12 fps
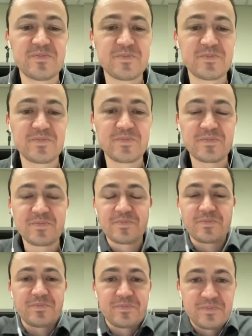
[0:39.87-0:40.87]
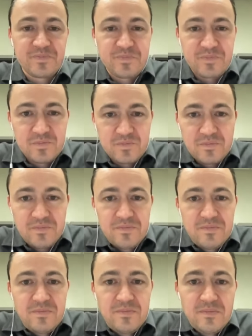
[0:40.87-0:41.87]

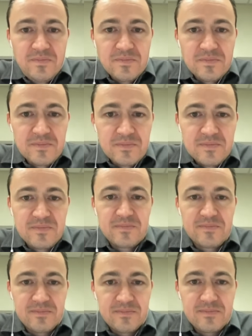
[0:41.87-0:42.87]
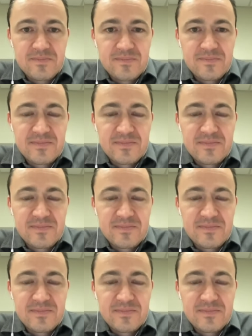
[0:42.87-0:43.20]
(silent)